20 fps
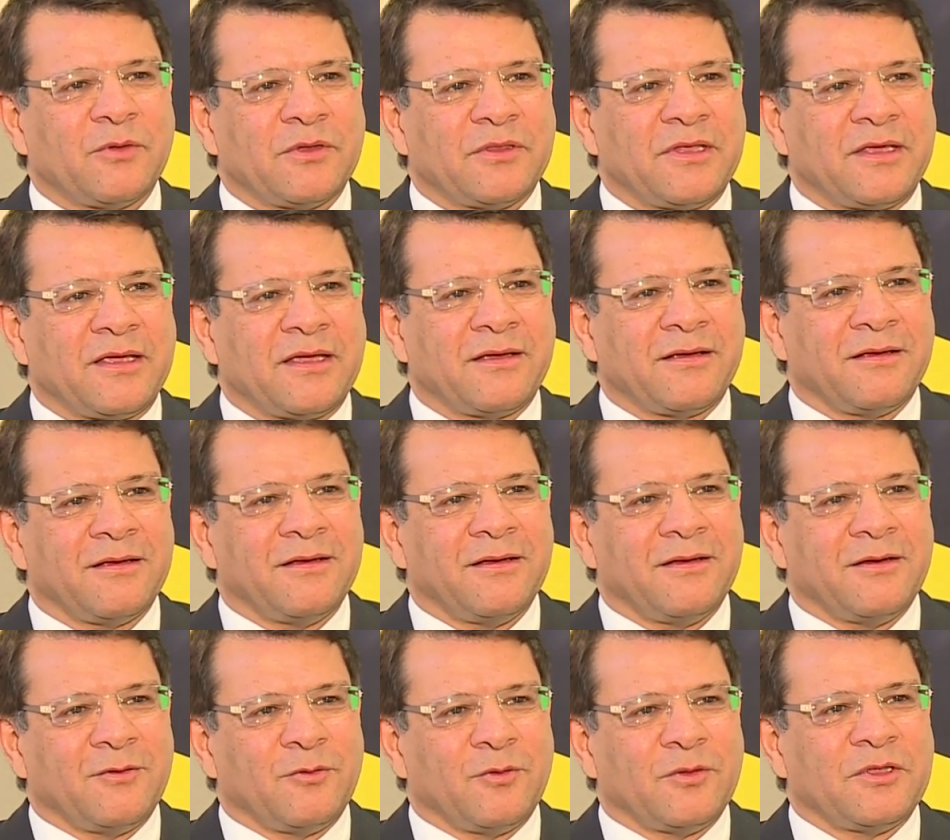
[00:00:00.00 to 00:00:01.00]
with
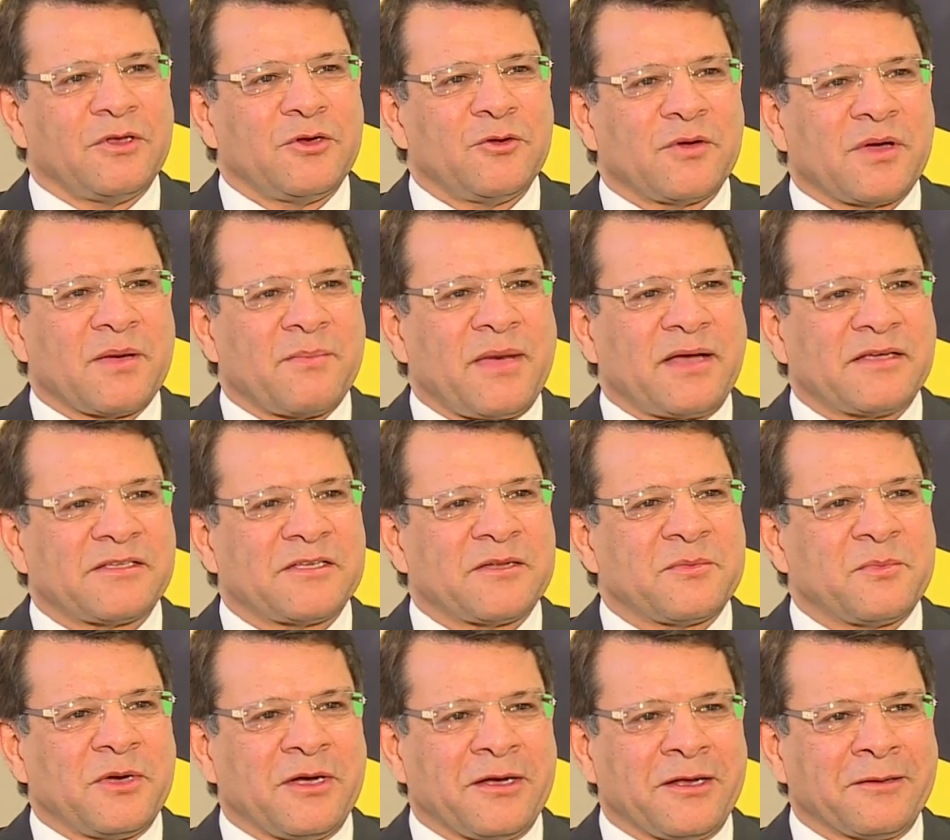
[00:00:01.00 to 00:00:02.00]
the new capacity
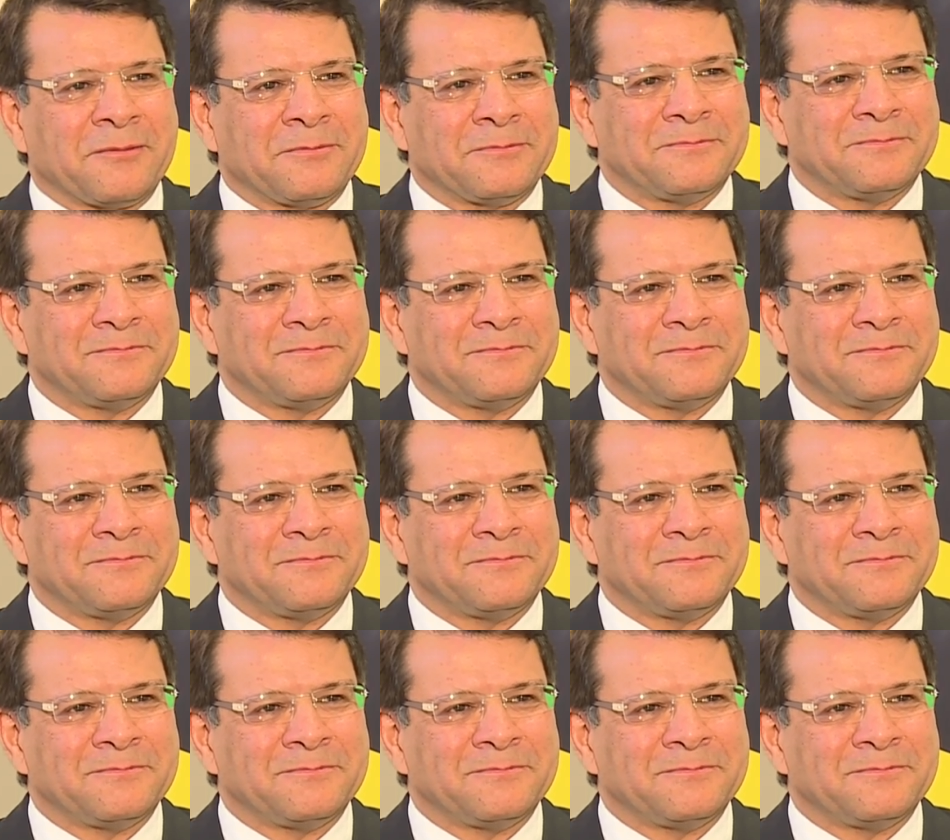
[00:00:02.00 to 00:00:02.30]
building.